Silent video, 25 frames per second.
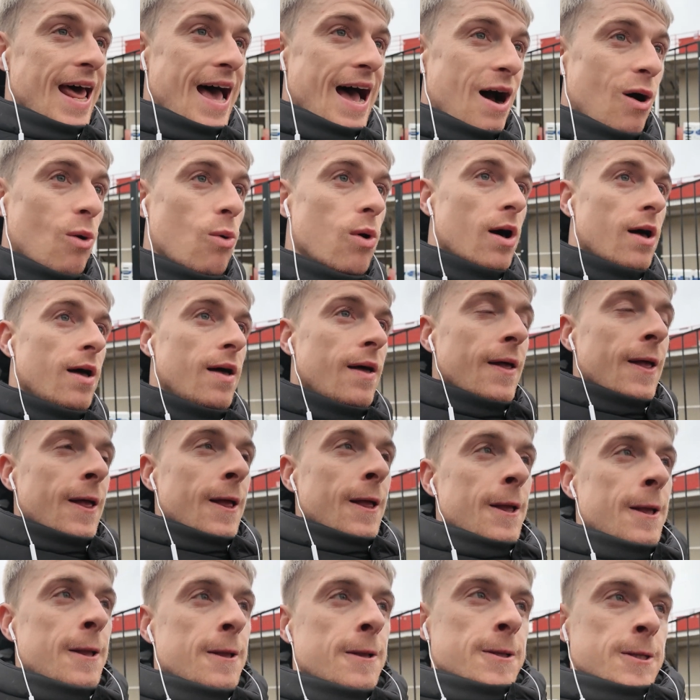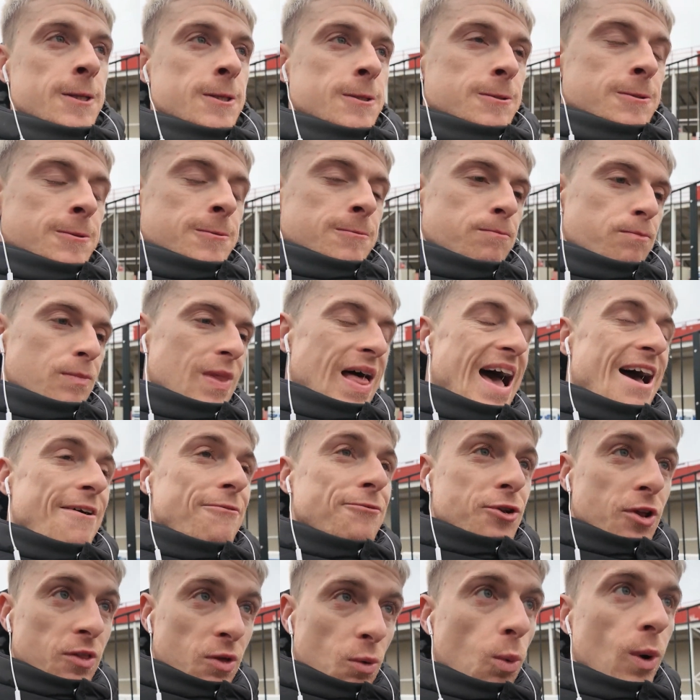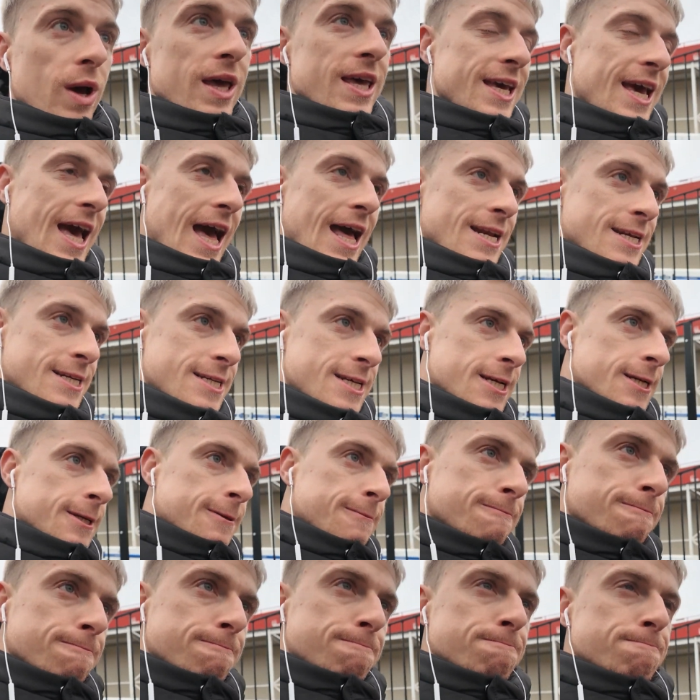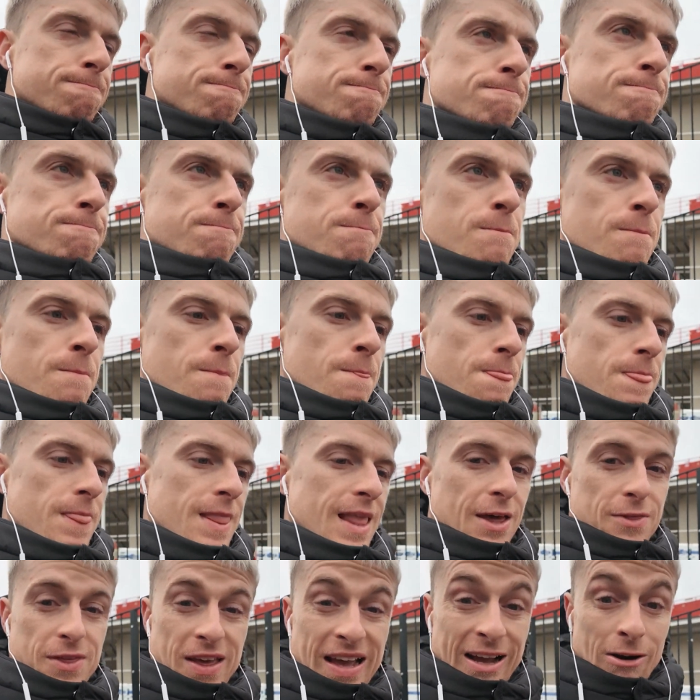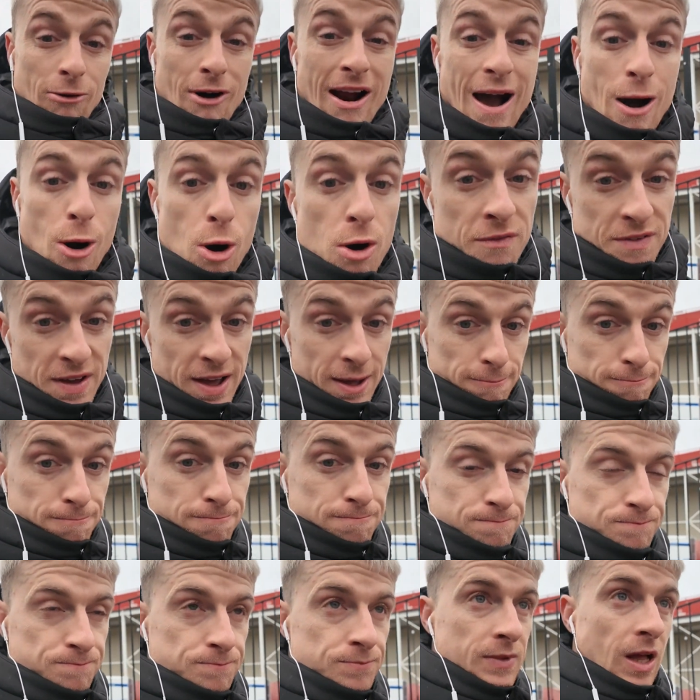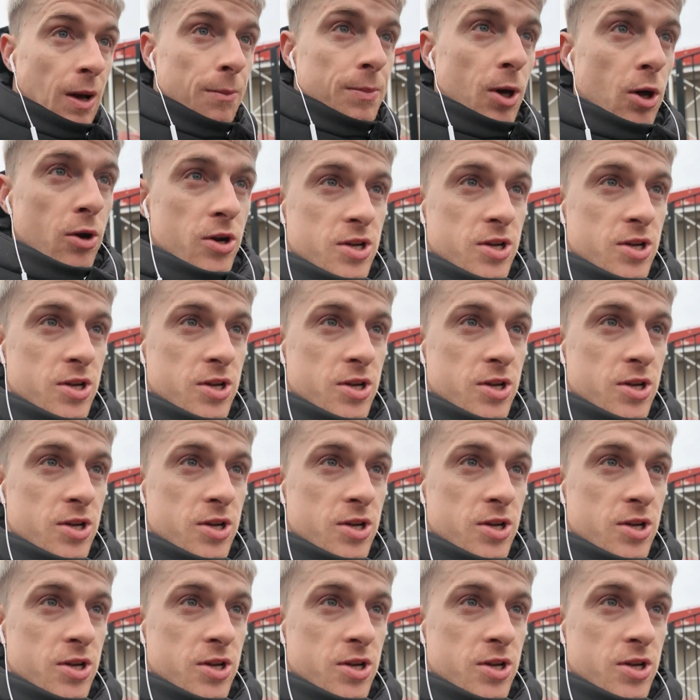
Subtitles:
now, after the weekend, I think are out of it. I'll be